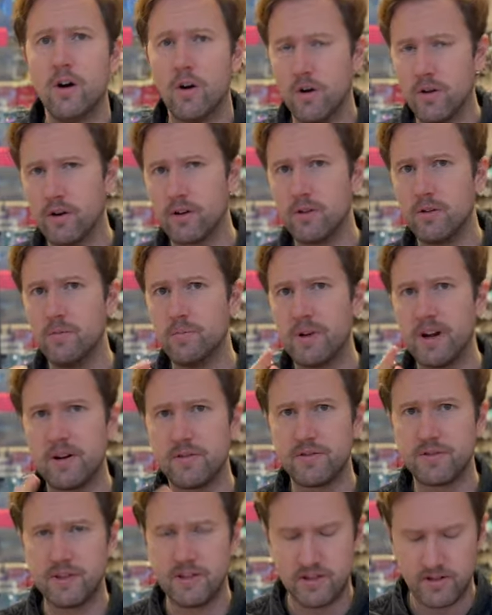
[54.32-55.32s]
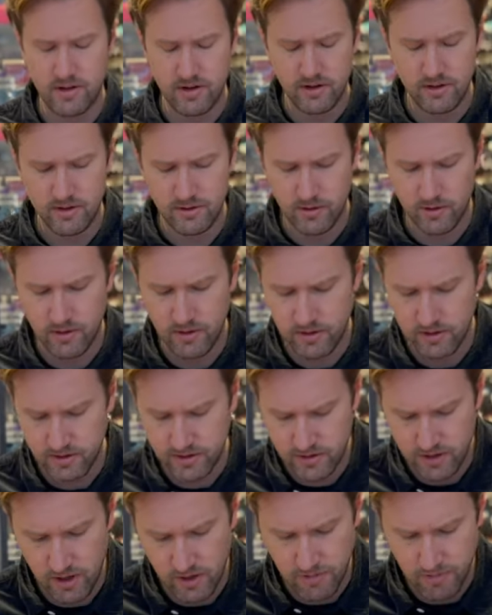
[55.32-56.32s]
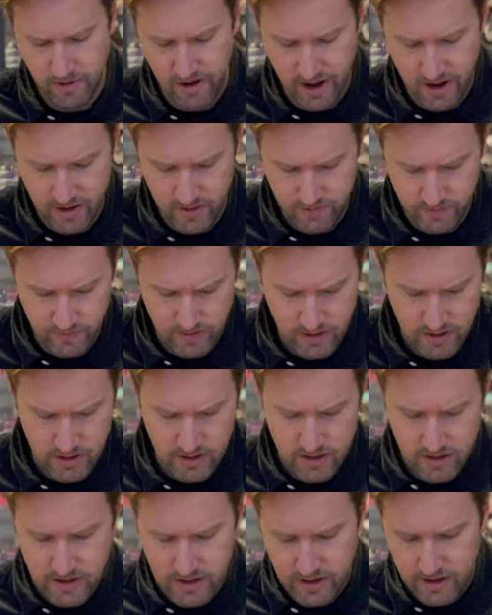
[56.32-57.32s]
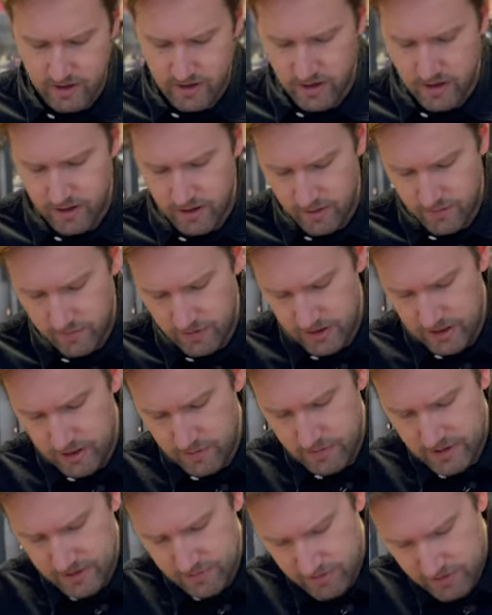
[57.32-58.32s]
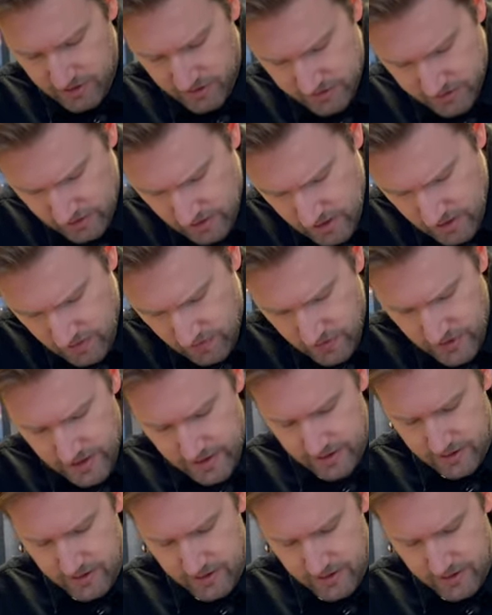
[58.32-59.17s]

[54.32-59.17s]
or a good pair of scissors or a sharp knife and cut it off a little bit, because then